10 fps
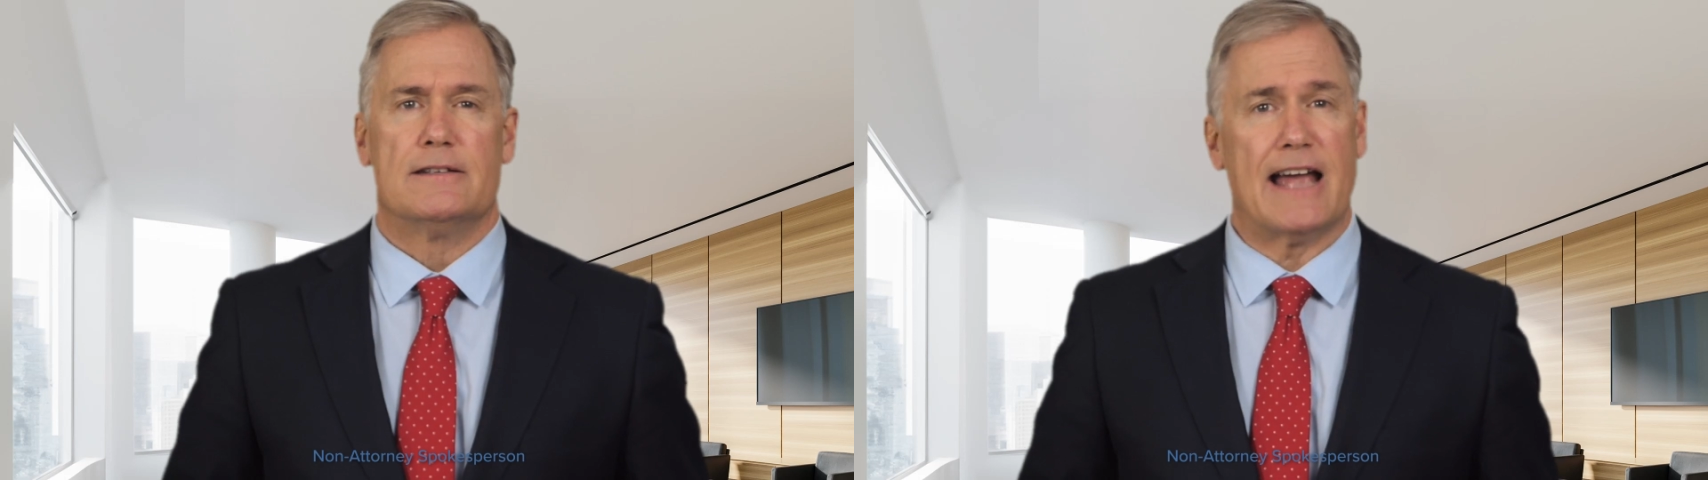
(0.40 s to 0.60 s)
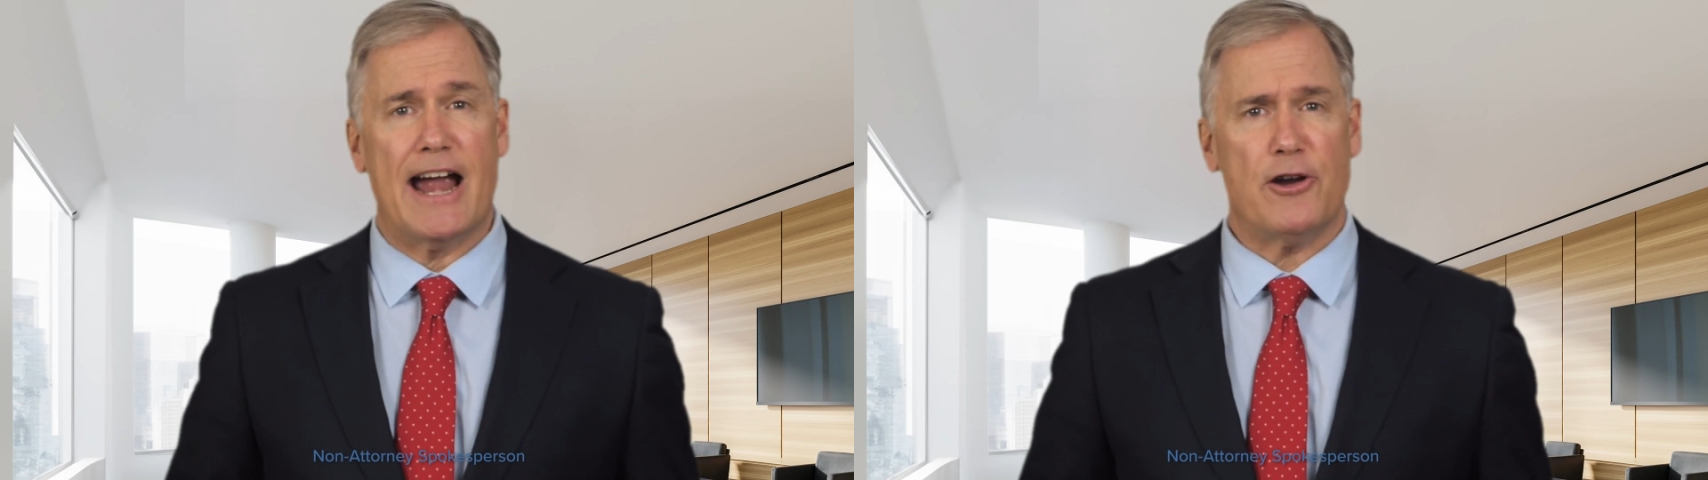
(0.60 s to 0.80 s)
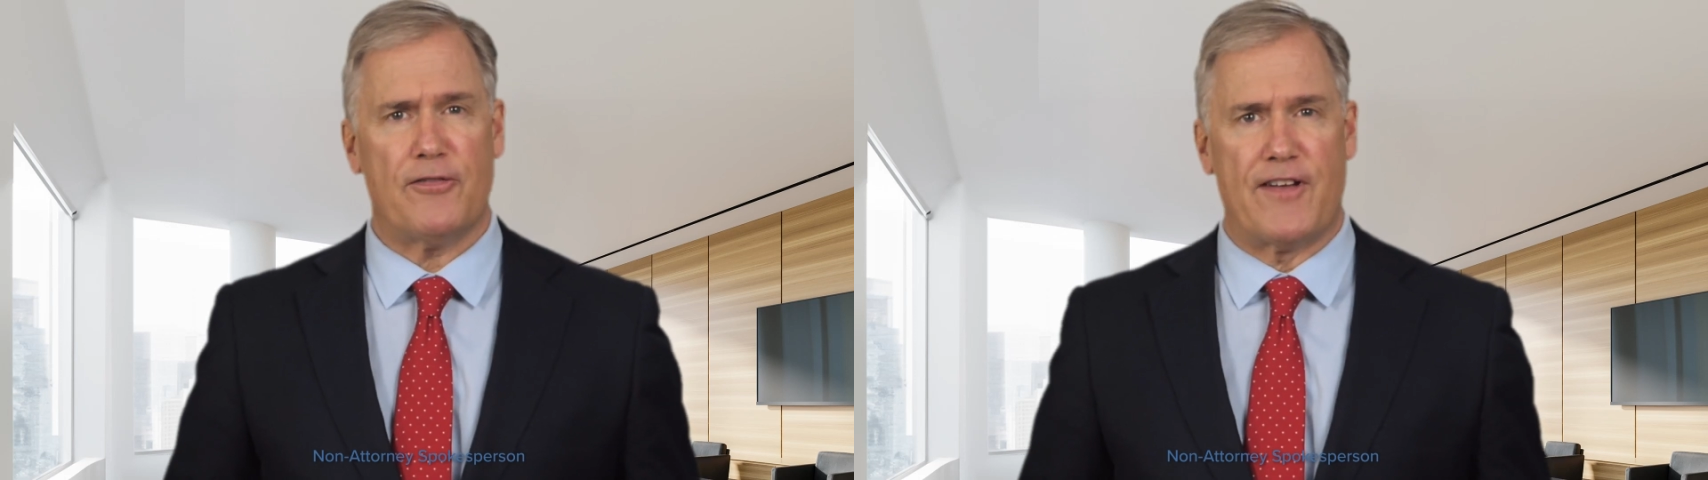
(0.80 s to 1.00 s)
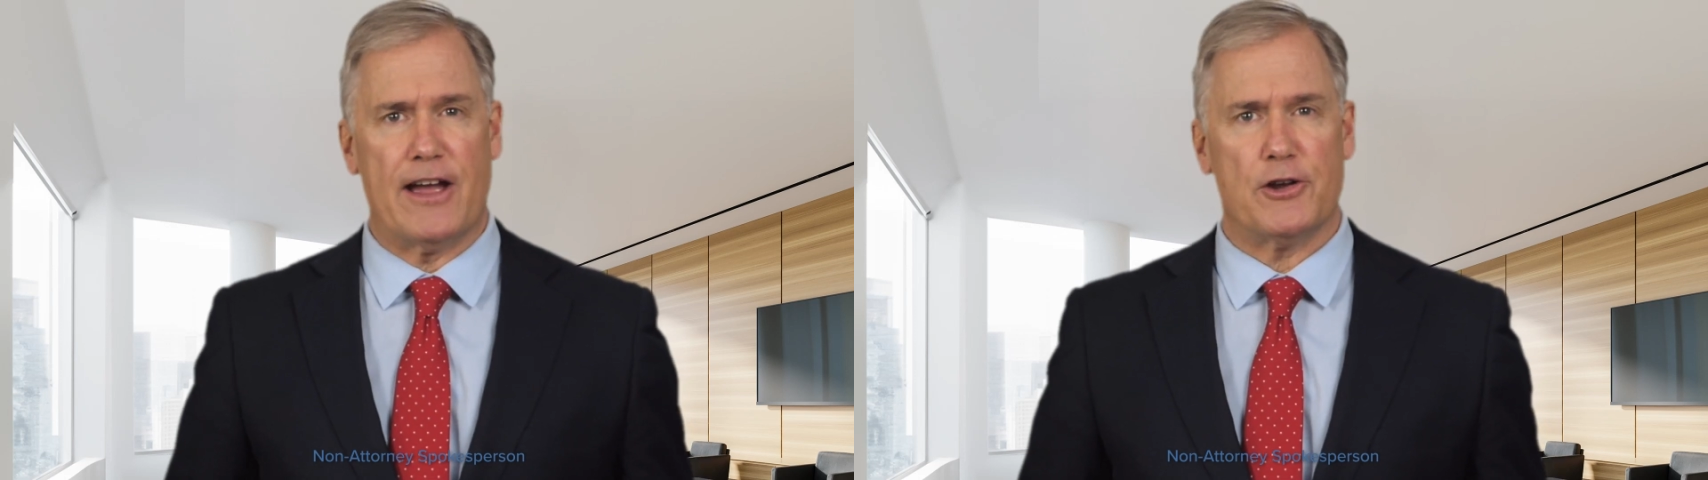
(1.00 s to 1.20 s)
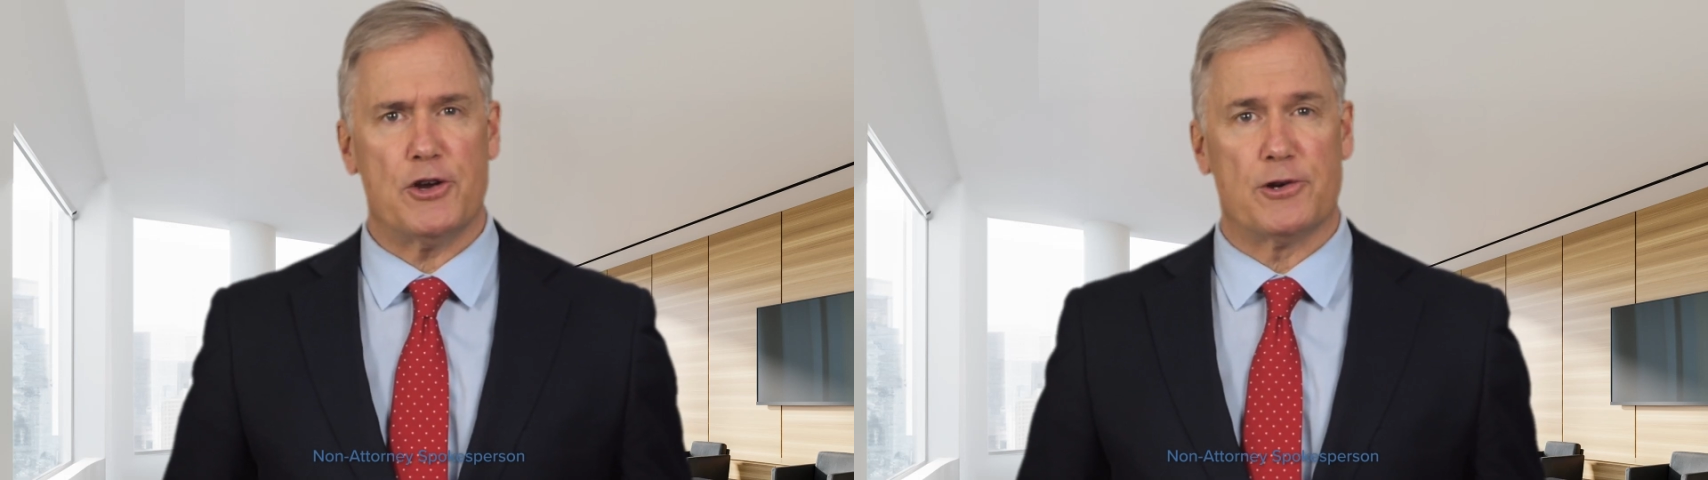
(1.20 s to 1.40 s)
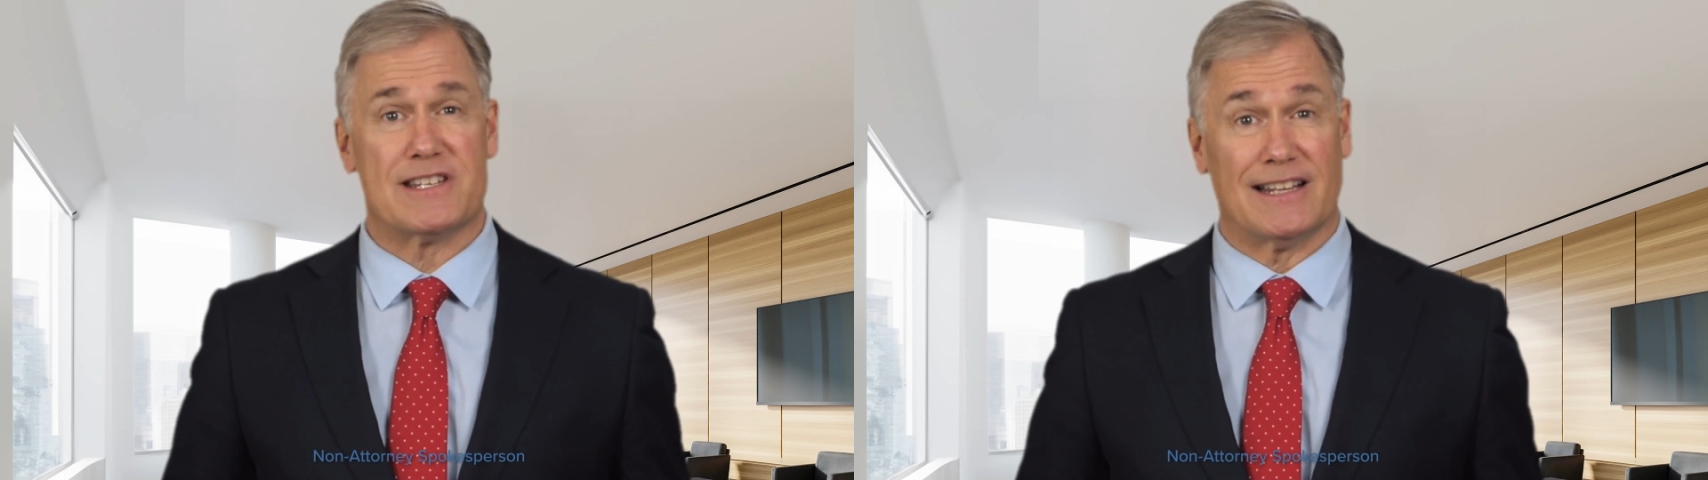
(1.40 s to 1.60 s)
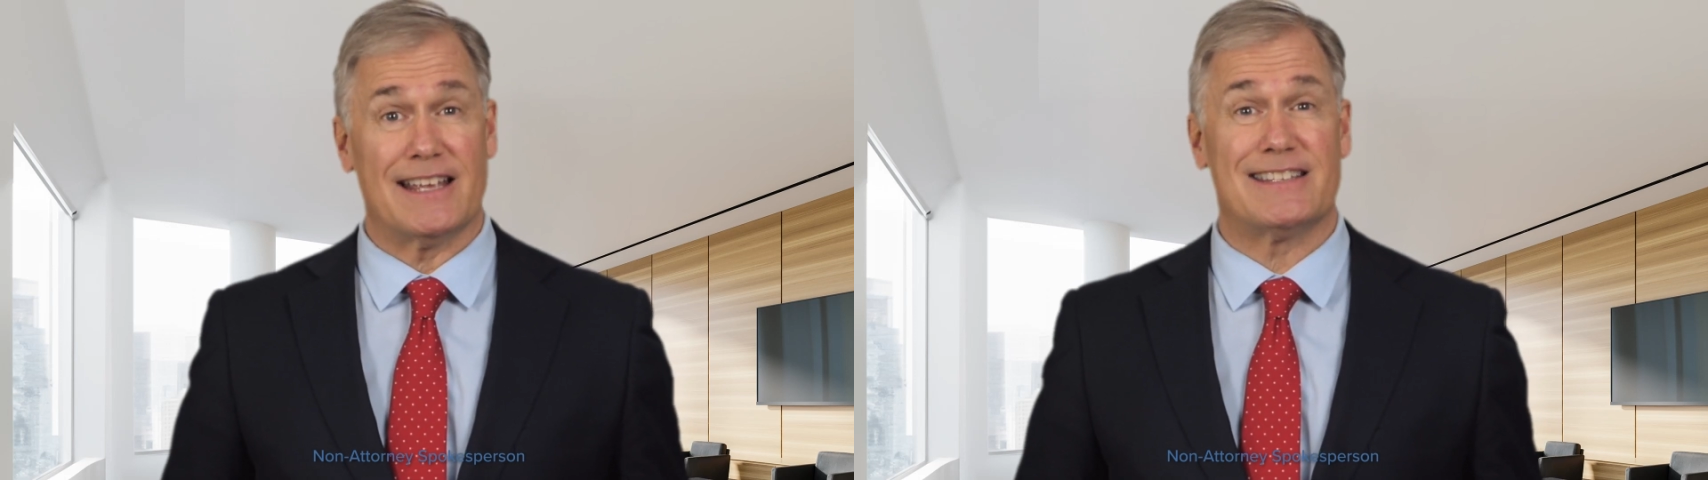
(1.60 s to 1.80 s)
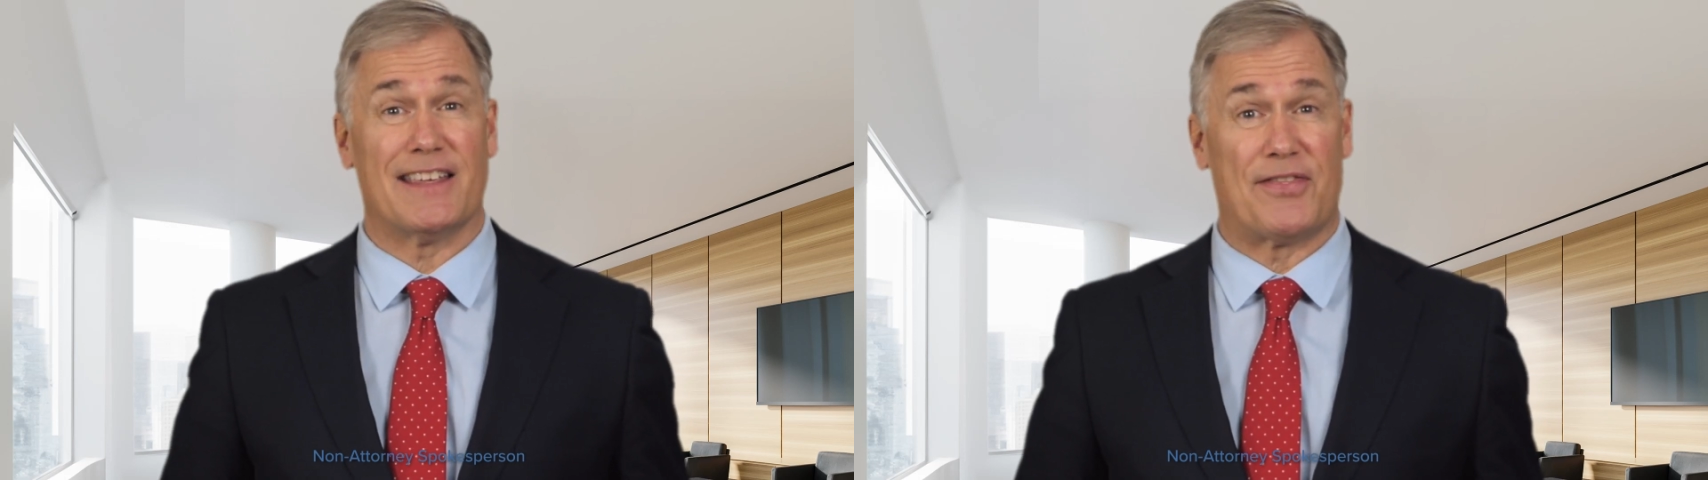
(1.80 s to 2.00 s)
Tire failure is
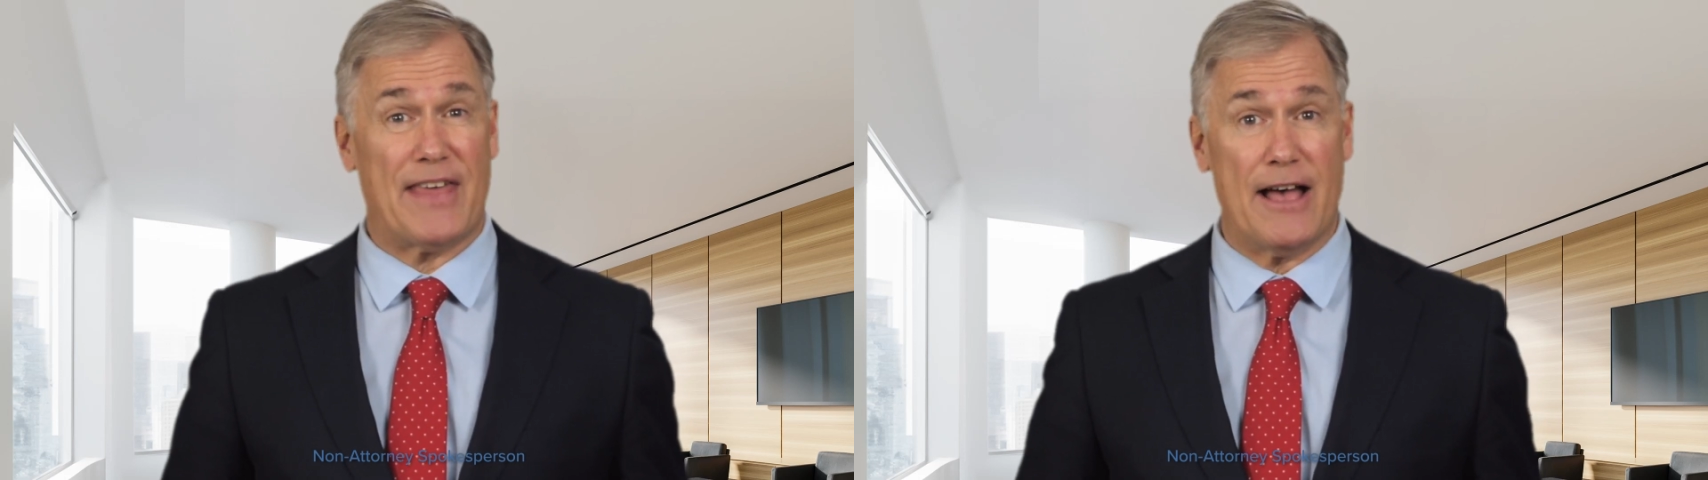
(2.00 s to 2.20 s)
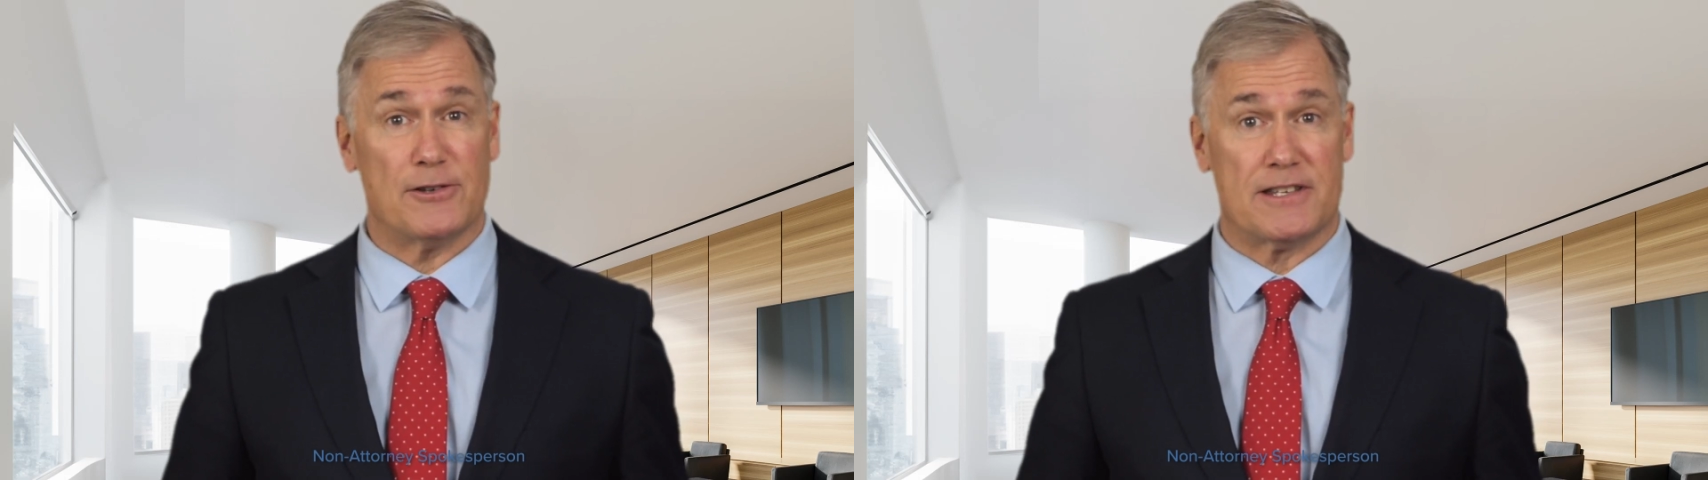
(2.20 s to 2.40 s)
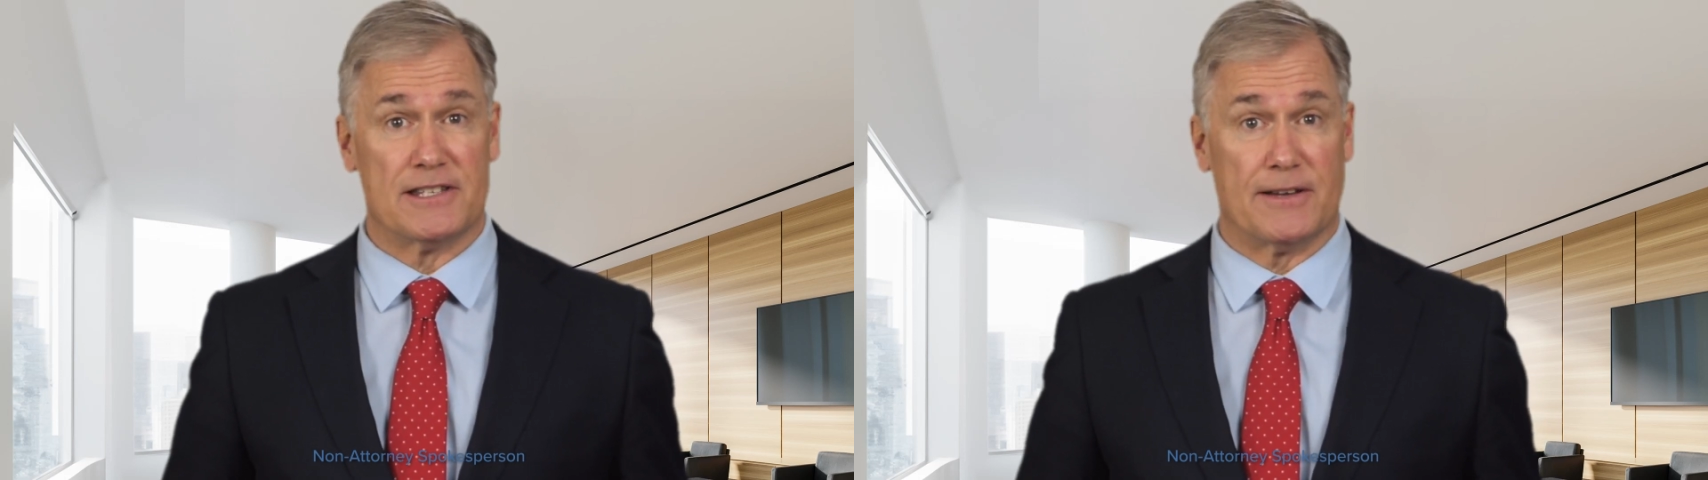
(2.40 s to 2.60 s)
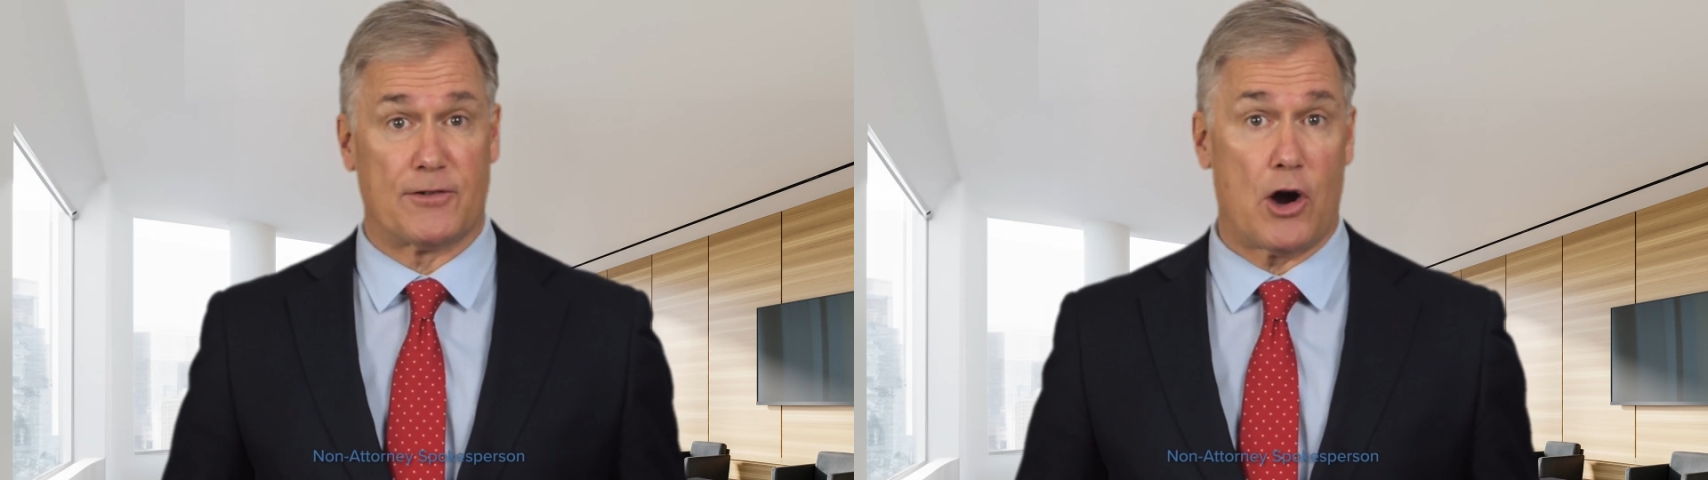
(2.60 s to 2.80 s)
linked to thousands of